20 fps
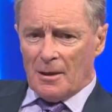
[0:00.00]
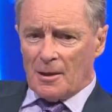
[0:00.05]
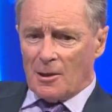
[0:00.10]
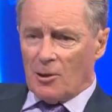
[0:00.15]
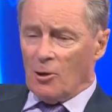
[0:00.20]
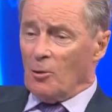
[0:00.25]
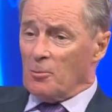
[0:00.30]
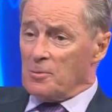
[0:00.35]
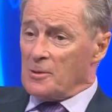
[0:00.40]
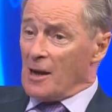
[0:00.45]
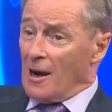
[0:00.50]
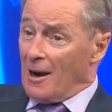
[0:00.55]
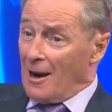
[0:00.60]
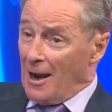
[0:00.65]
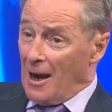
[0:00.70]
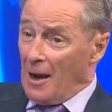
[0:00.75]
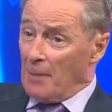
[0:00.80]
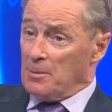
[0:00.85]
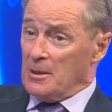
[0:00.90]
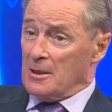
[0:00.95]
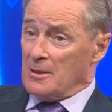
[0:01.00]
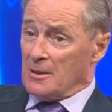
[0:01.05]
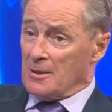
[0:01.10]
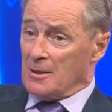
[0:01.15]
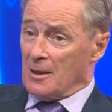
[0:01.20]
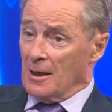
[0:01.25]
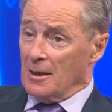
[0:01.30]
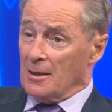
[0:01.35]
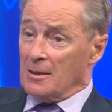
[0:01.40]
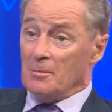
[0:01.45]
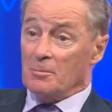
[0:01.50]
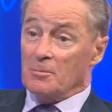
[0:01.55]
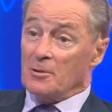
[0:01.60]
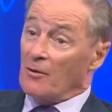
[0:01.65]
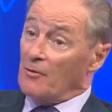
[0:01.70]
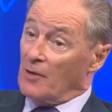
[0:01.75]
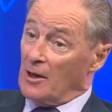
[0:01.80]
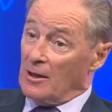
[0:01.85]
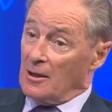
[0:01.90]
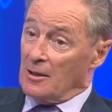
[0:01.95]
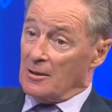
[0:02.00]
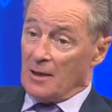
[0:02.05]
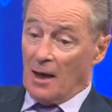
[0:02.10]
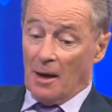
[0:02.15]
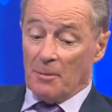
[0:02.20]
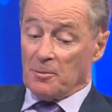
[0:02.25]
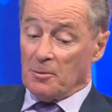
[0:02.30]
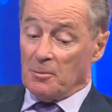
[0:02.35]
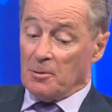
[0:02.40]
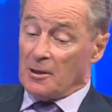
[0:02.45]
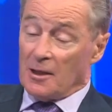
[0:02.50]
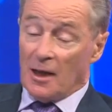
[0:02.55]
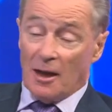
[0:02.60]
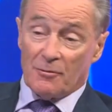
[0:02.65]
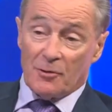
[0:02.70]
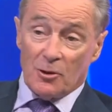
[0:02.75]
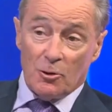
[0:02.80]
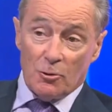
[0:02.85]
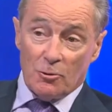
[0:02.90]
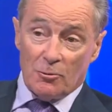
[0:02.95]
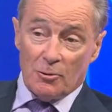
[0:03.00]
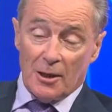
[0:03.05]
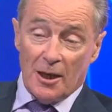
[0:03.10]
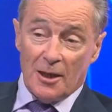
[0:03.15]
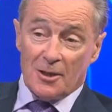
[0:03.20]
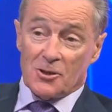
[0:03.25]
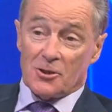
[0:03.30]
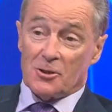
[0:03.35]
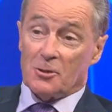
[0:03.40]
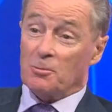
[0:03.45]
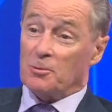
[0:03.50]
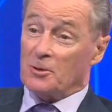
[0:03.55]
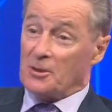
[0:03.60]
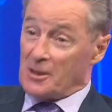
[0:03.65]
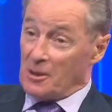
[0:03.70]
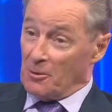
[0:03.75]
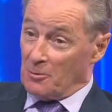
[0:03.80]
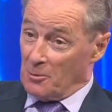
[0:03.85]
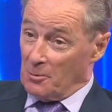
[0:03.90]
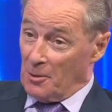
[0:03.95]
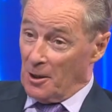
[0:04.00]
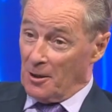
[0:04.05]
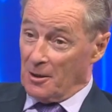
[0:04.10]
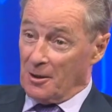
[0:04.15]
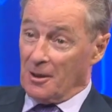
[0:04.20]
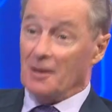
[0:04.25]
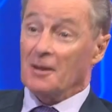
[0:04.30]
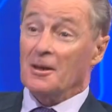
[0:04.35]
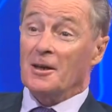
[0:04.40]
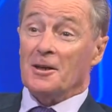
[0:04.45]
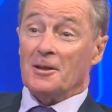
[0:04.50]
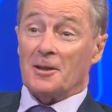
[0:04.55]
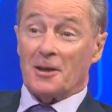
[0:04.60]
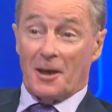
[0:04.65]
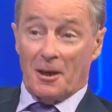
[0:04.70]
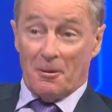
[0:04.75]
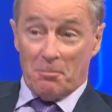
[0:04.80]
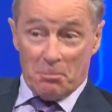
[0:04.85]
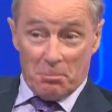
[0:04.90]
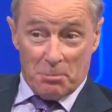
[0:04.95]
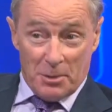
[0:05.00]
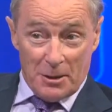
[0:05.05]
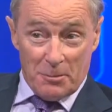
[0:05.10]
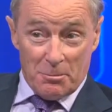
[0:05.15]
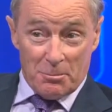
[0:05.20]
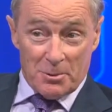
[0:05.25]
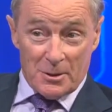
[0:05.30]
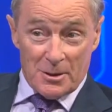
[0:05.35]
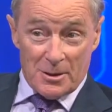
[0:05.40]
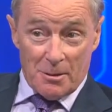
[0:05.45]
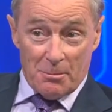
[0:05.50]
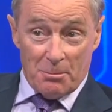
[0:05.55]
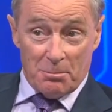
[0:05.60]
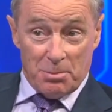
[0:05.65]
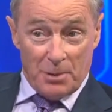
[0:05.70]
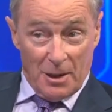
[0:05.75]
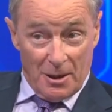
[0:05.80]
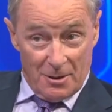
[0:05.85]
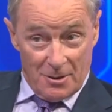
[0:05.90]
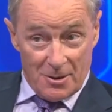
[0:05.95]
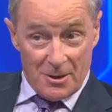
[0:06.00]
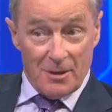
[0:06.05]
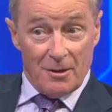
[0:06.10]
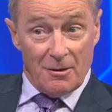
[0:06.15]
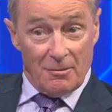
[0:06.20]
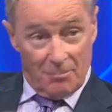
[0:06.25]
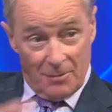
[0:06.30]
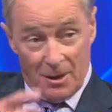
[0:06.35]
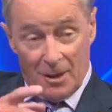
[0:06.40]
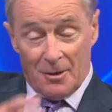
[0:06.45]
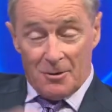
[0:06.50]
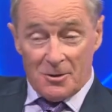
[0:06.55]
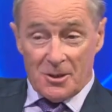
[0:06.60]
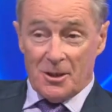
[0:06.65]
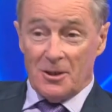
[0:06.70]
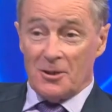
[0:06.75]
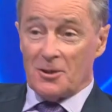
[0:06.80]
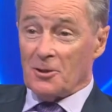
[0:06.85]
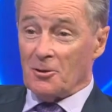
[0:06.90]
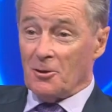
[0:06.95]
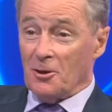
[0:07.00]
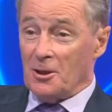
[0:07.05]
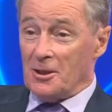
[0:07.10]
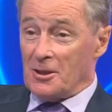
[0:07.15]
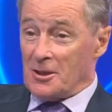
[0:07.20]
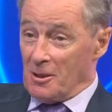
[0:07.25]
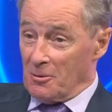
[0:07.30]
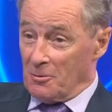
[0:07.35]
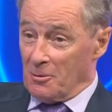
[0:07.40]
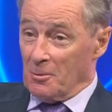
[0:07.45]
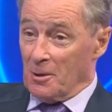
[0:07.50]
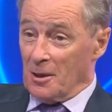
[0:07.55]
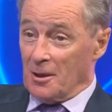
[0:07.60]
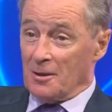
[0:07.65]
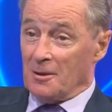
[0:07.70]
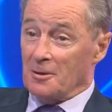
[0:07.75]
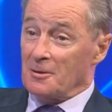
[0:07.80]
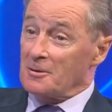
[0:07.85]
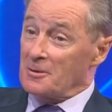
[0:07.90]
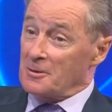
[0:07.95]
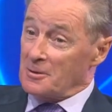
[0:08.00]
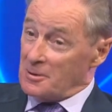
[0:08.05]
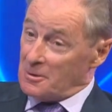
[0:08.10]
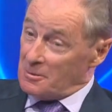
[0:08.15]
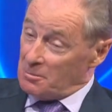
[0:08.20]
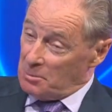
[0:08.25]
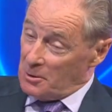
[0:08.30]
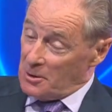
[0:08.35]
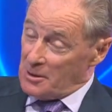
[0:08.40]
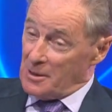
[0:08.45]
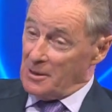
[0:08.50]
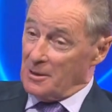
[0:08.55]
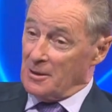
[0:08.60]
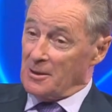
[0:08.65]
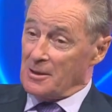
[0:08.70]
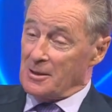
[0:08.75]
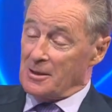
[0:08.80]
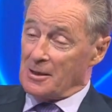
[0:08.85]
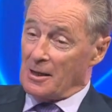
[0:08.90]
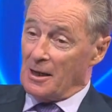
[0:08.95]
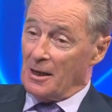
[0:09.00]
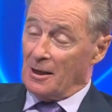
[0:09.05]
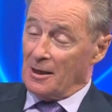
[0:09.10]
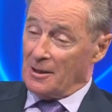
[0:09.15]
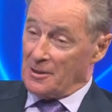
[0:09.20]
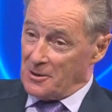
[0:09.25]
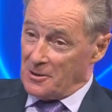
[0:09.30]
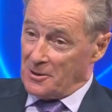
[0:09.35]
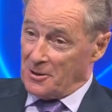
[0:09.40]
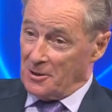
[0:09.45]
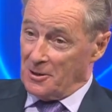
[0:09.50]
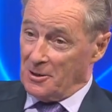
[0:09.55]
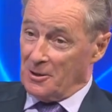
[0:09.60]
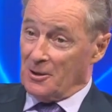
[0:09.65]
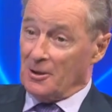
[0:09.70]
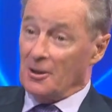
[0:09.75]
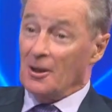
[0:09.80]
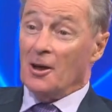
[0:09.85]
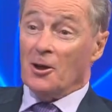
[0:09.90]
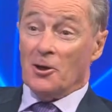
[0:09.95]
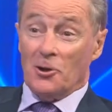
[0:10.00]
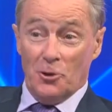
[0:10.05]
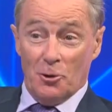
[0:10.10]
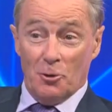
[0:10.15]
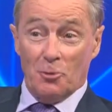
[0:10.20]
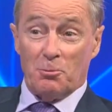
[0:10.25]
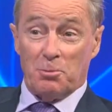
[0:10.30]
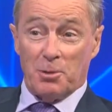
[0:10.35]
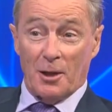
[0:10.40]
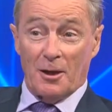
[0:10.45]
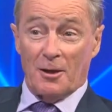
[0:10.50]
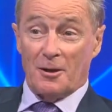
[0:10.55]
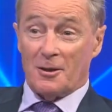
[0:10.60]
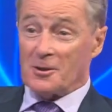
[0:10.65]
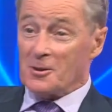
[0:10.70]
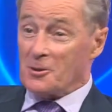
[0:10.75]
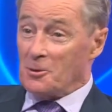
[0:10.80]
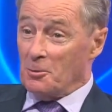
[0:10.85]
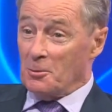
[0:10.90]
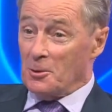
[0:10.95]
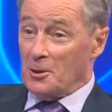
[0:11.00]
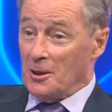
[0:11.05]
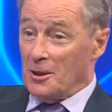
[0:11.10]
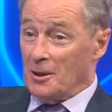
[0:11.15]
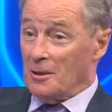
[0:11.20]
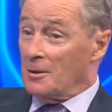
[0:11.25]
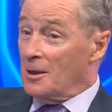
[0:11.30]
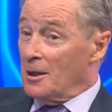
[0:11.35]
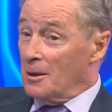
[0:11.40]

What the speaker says: clubs are happy to take them. They're very adaptable. They have the good relationship with South America. They get bring players in. See tonight, South Americans, Brazilians, Argentinian, young players coming in.